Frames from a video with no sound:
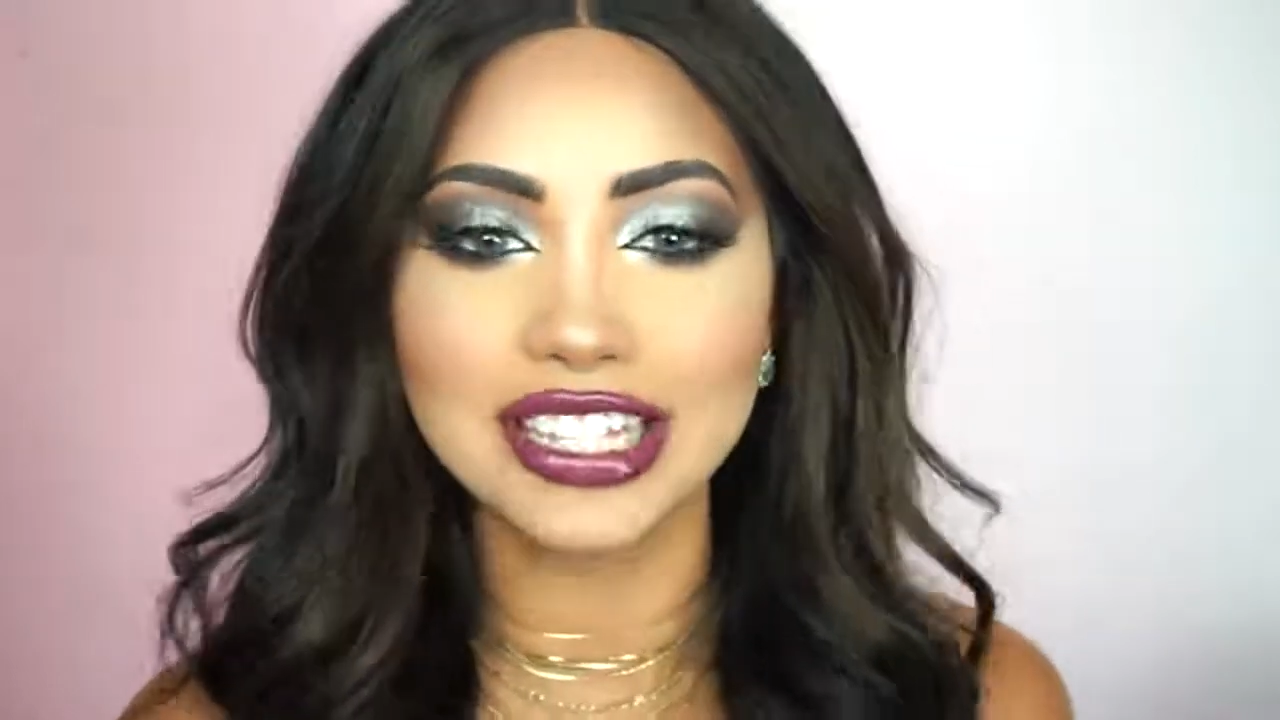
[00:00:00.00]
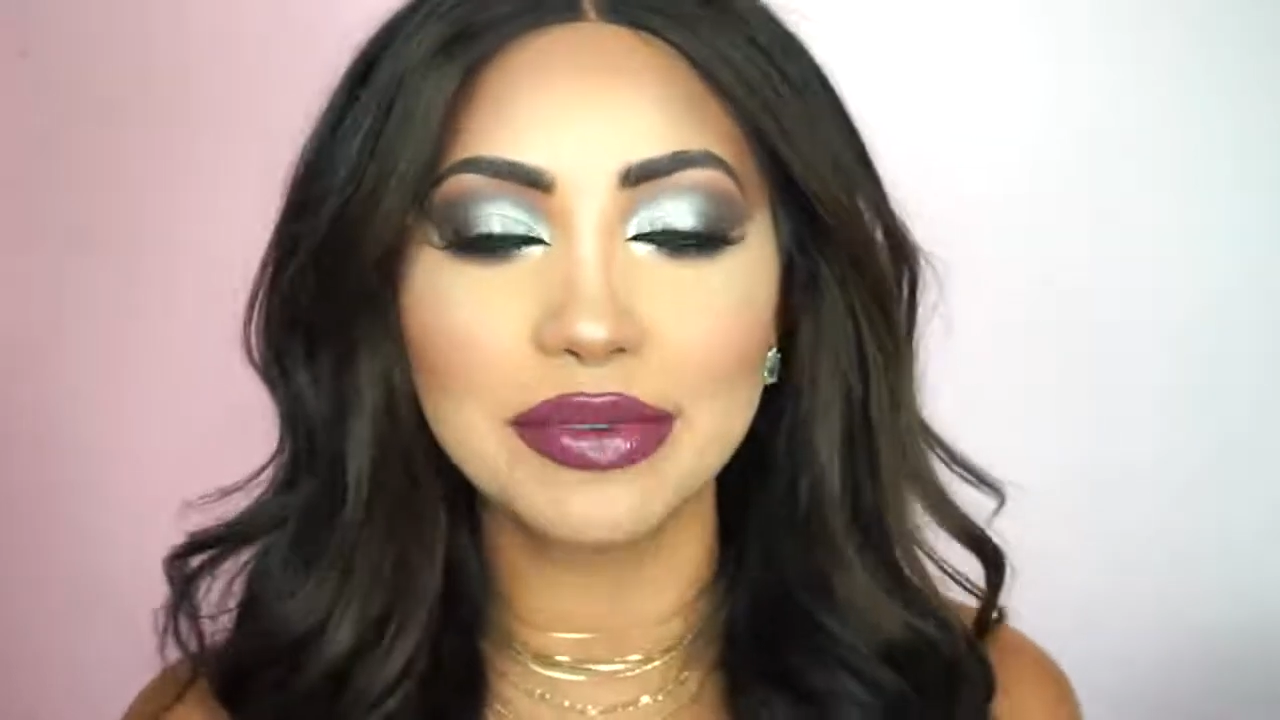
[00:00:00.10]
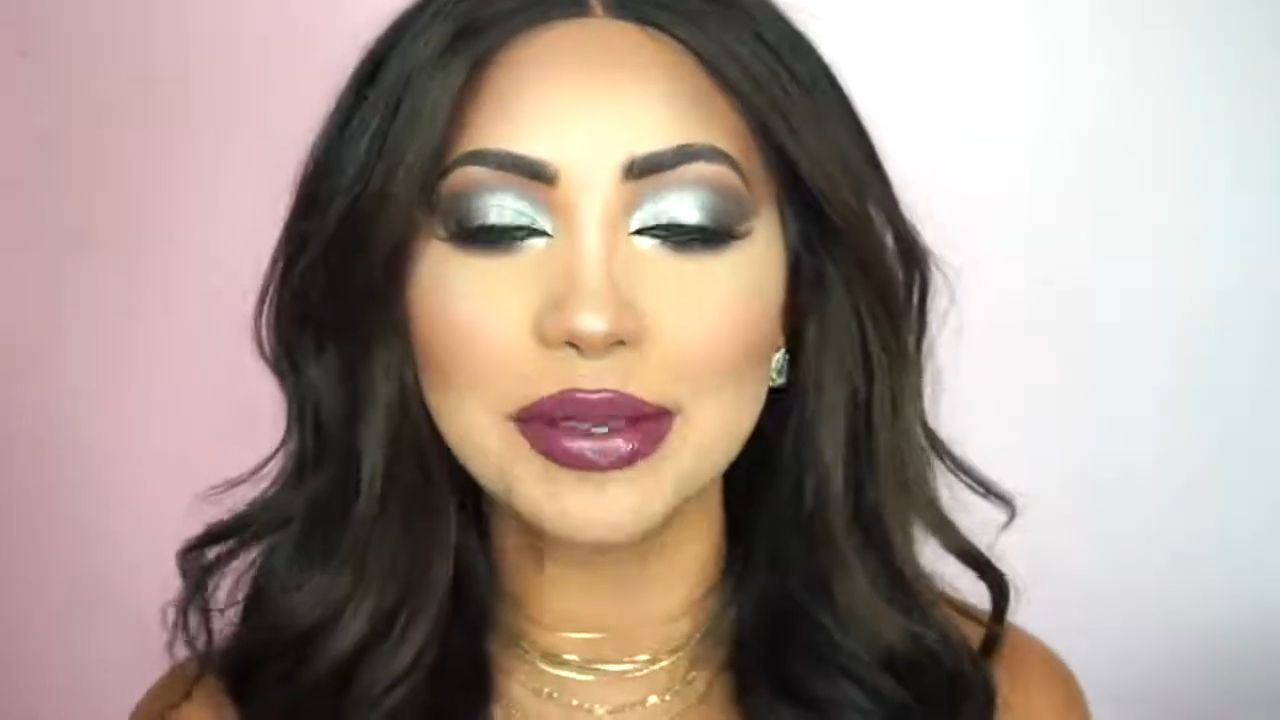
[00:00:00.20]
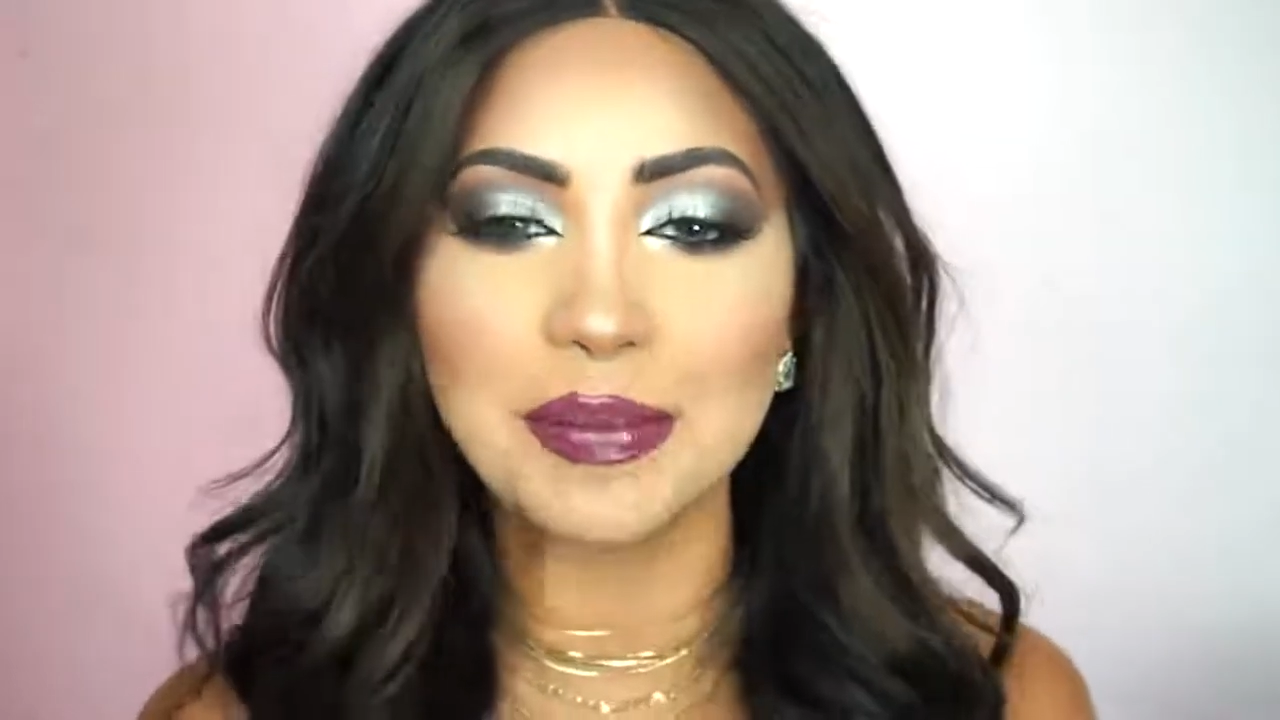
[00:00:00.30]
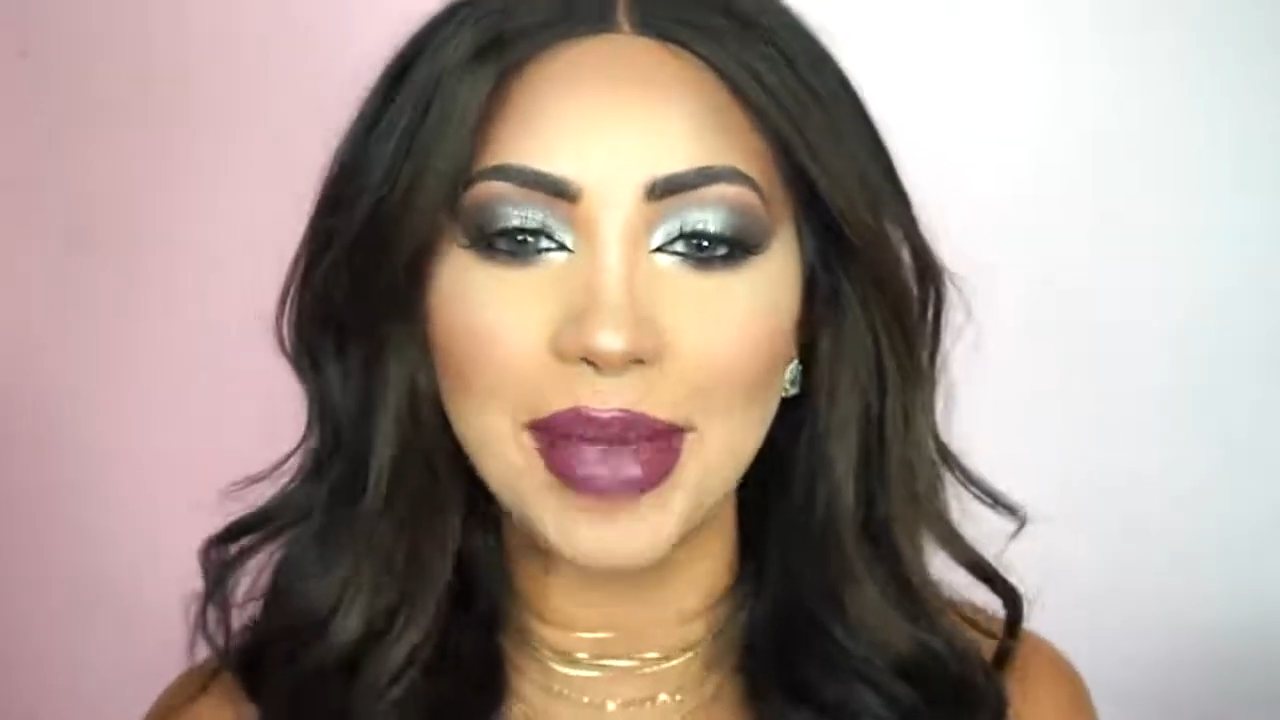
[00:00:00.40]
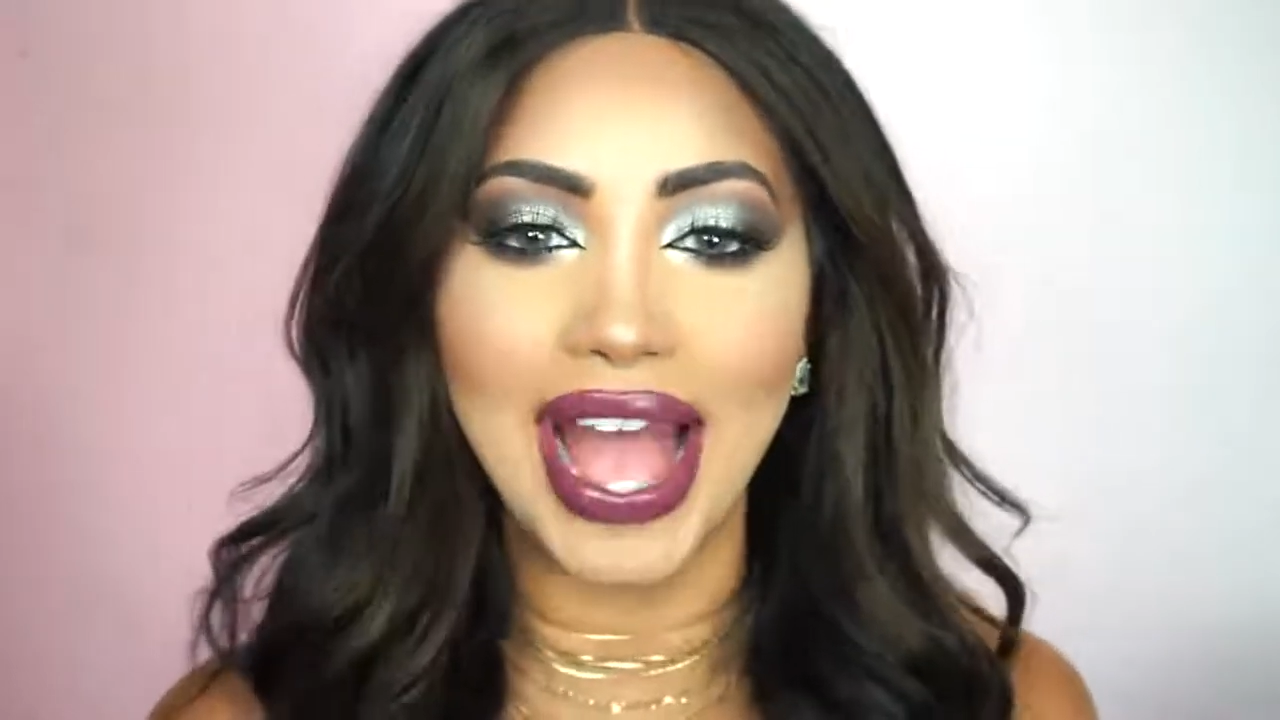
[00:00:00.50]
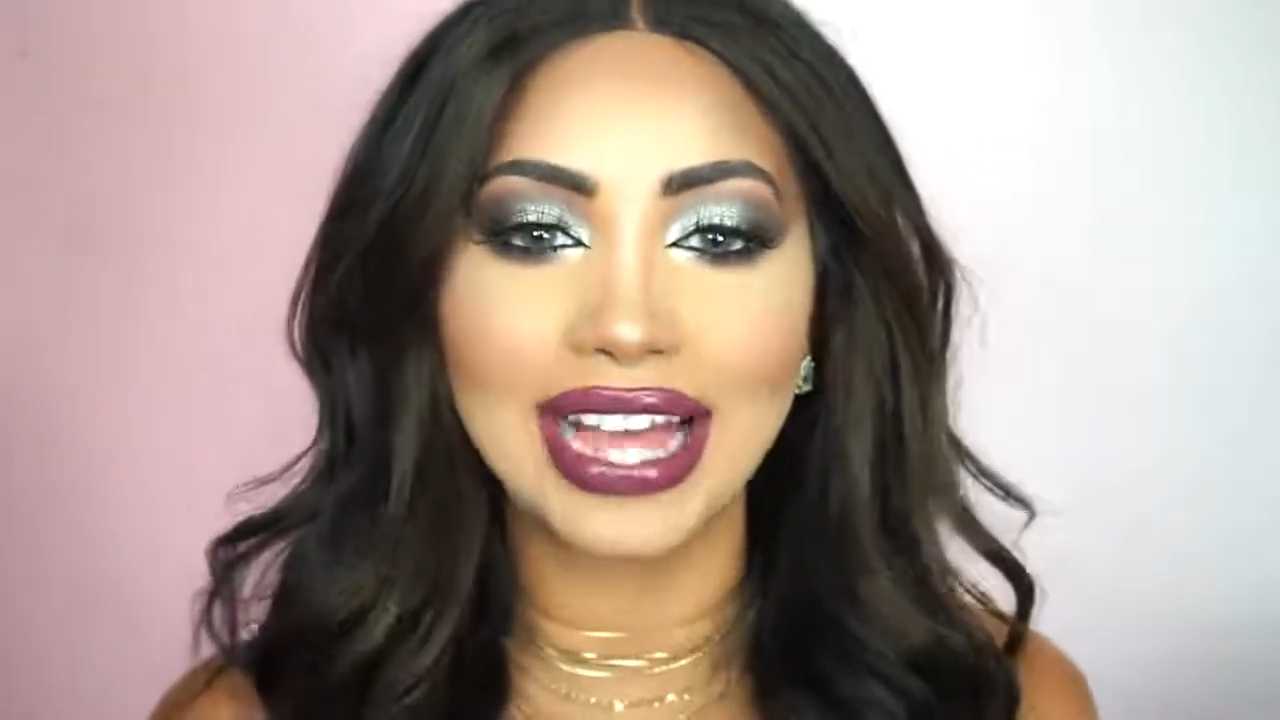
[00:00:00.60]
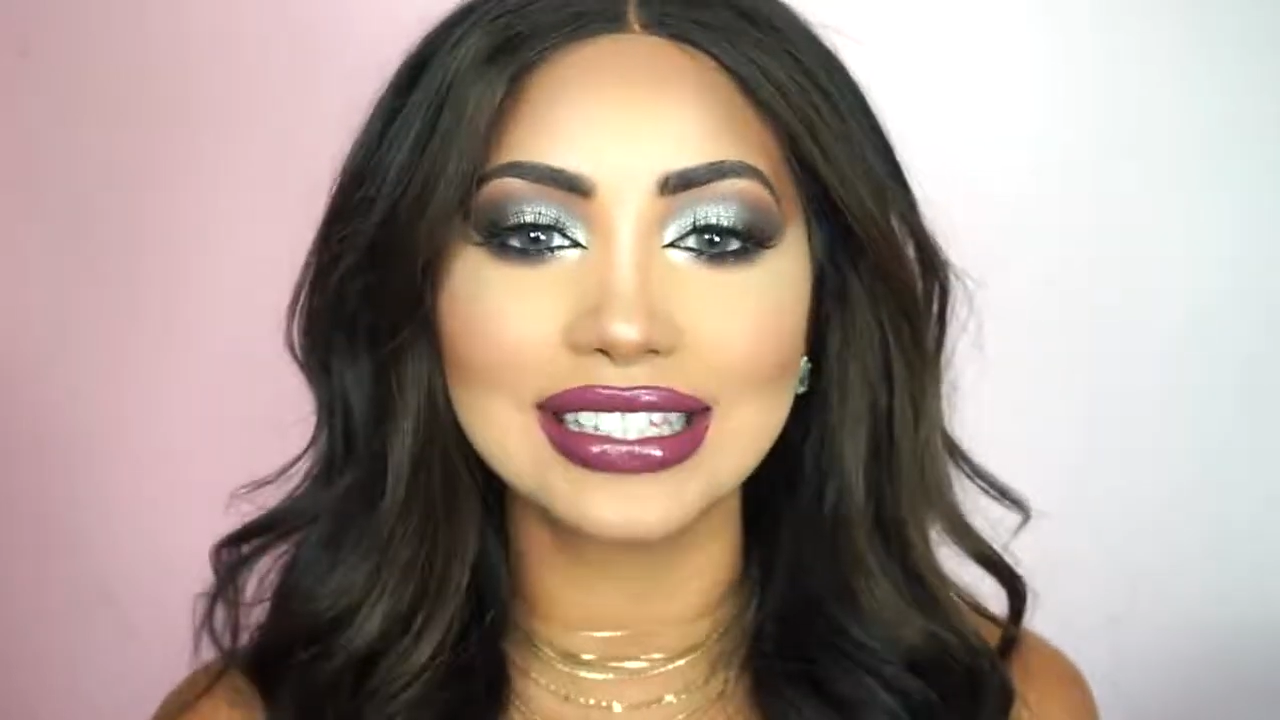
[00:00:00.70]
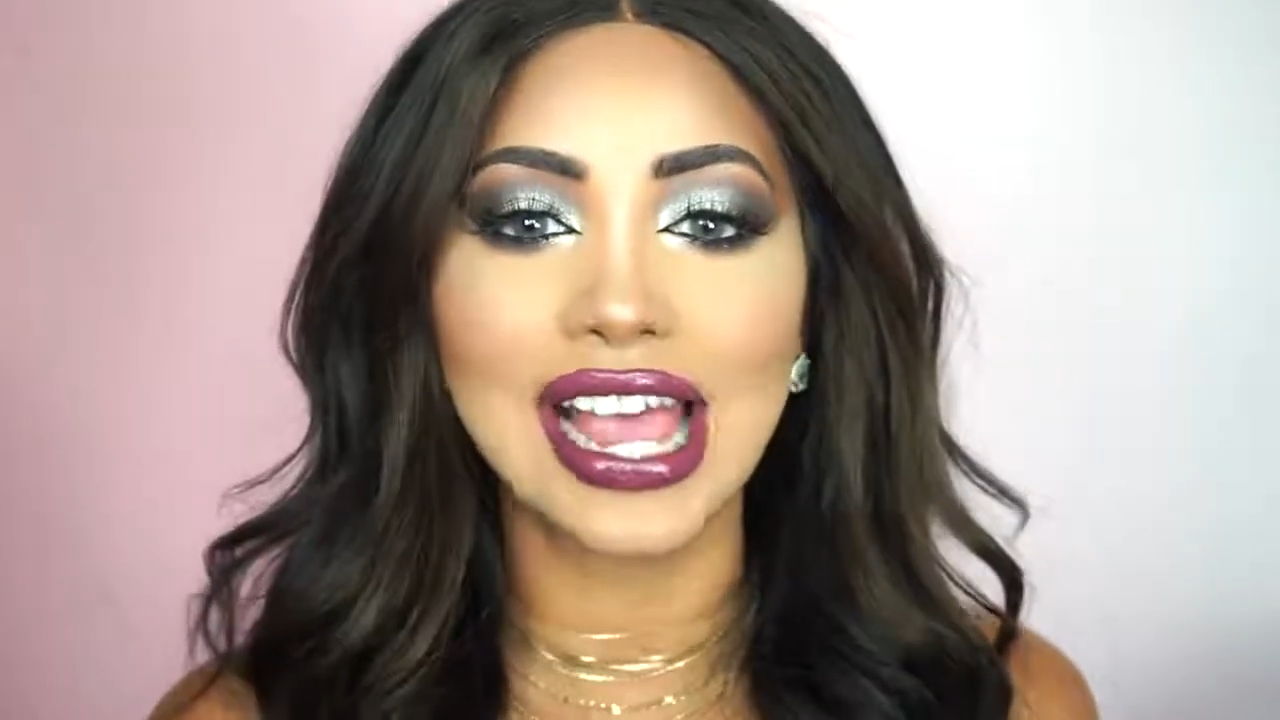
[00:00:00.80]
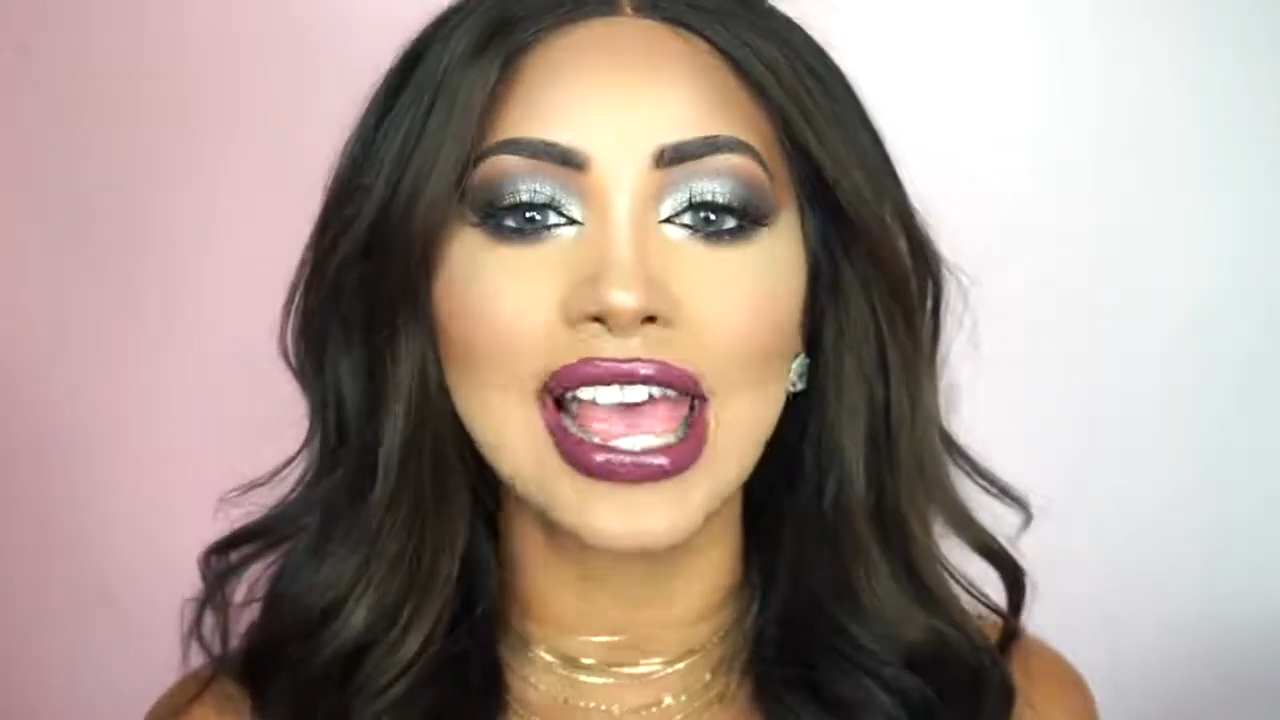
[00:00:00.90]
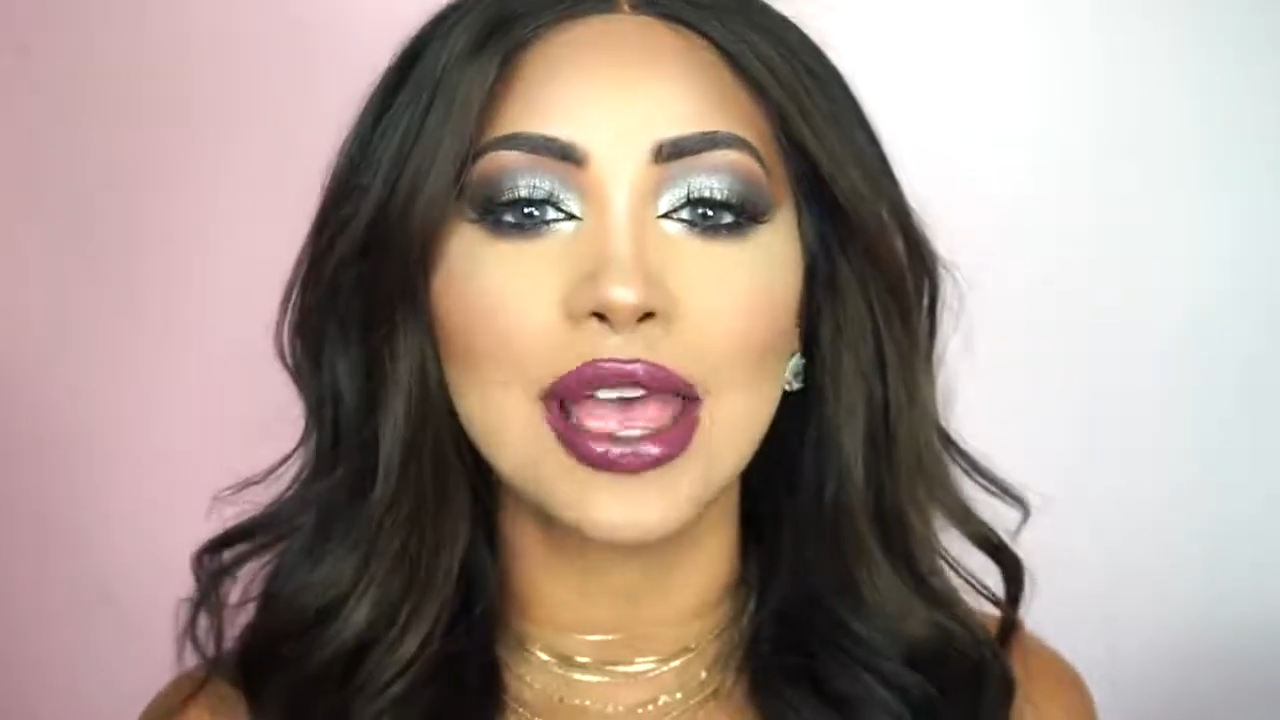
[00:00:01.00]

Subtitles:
to be matte